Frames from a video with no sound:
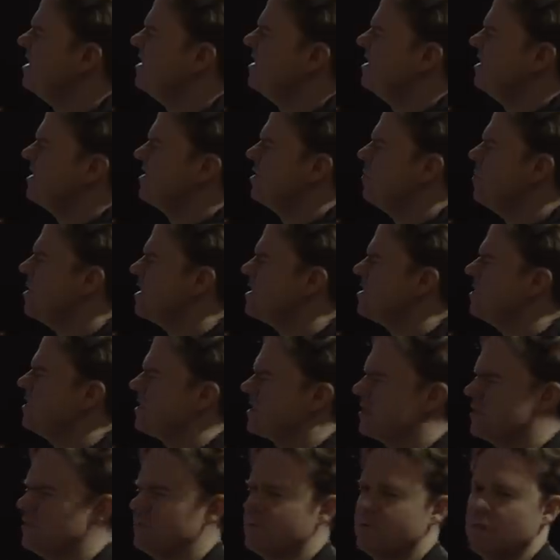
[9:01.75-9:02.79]
It's almost like
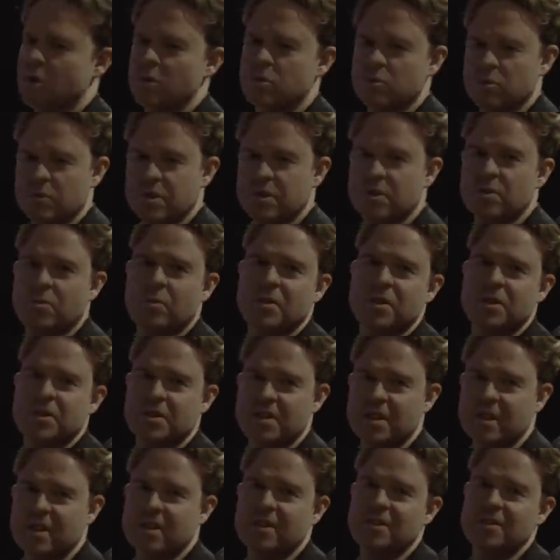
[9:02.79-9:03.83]
the vocals
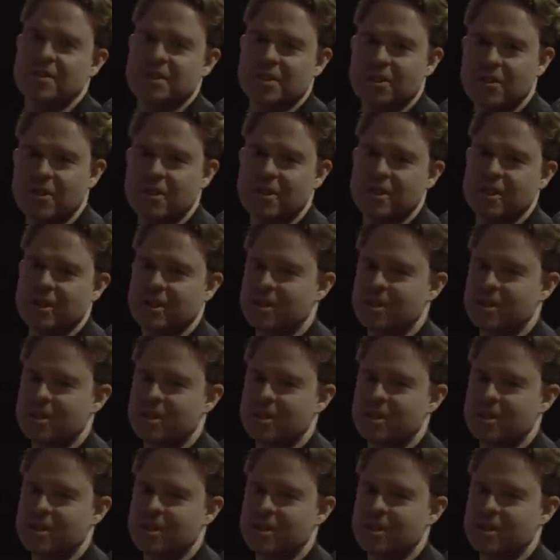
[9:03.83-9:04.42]
twisting and turning.